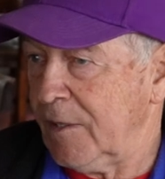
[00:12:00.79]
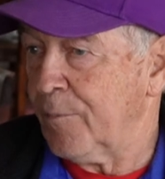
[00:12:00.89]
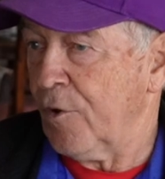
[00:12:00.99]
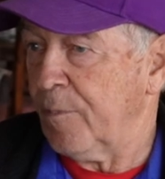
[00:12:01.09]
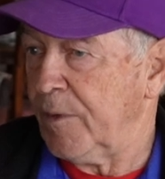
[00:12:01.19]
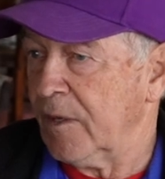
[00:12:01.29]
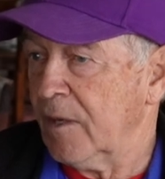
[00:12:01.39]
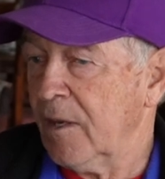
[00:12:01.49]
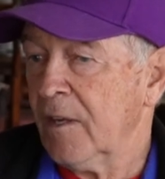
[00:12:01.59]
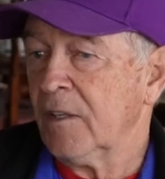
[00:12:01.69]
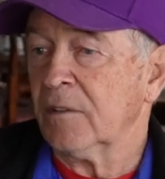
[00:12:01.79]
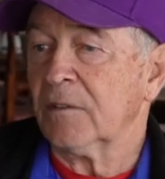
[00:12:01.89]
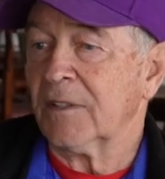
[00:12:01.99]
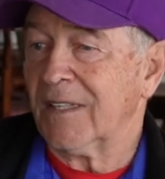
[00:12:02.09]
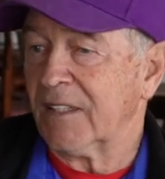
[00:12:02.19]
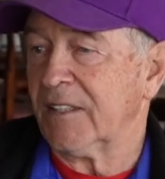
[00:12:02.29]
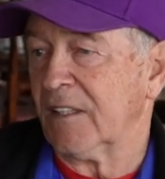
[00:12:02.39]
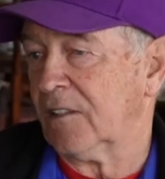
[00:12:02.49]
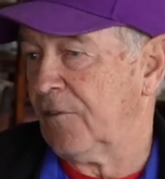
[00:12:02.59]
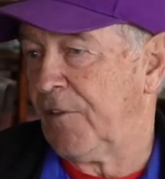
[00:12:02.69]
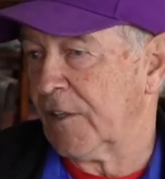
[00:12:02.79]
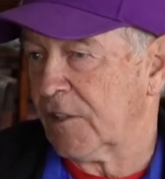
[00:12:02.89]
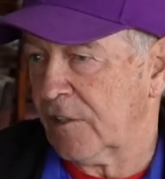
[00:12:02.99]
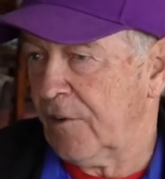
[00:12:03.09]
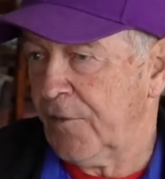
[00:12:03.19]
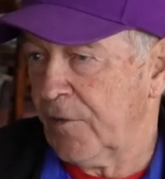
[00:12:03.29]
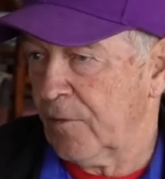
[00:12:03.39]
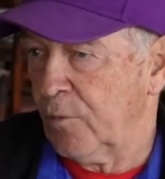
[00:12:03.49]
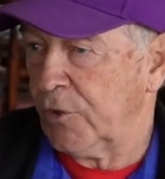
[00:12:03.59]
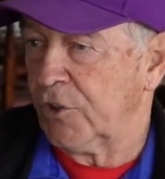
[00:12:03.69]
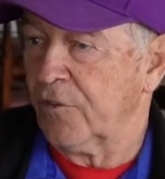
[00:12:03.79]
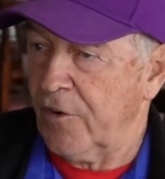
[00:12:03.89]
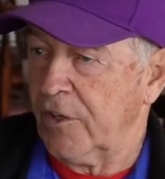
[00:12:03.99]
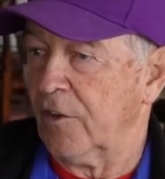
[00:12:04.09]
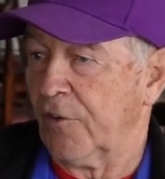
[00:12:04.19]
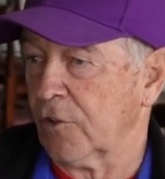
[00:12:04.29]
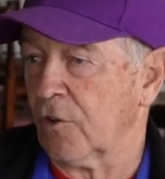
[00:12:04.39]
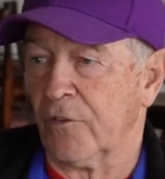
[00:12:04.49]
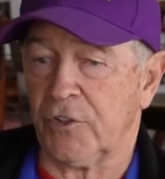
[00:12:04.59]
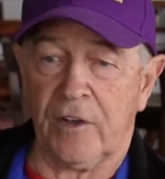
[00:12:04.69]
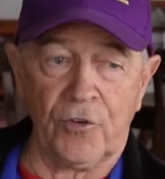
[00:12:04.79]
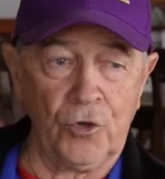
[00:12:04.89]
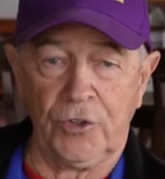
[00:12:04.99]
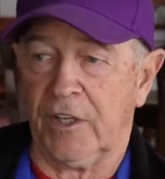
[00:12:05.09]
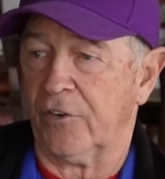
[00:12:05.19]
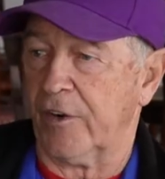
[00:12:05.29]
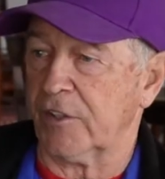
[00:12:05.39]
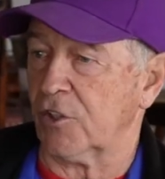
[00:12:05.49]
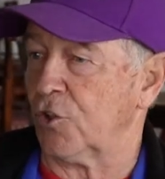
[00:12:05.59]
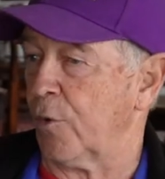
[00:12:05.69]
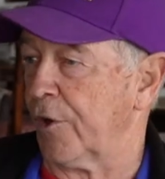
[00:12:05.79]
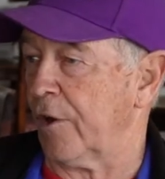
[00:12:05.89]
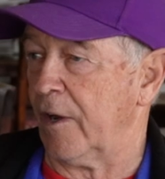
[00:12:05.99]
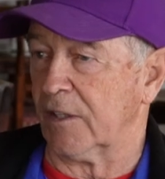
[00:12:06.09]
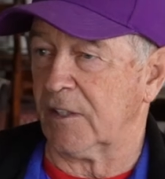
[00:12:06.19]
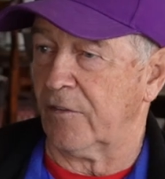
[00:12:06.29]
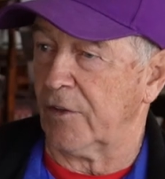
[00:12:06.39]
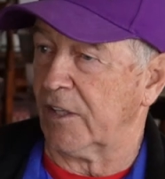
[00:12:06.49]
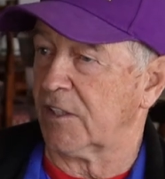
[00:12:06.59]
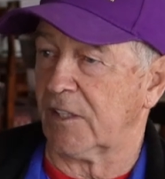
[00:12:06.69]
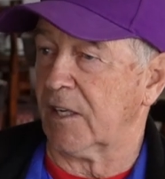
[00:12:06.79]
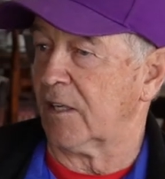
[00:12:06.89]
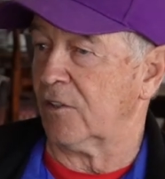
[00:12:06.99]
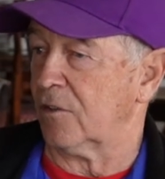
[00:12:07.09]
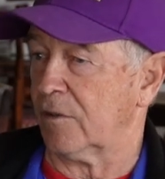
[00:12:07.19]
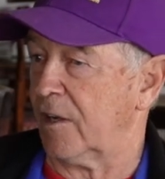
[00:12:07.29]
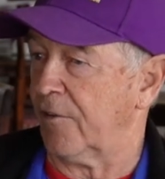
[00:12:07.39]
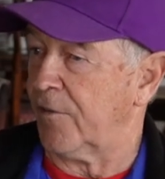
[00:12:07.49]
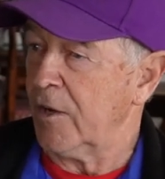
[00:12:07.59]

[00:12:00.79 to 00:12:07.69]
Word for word: eat properly. Cut out the fat stuff, which is very difficult. Obviously, you have a good day at races, you want to go out and have a nice steak and you want to have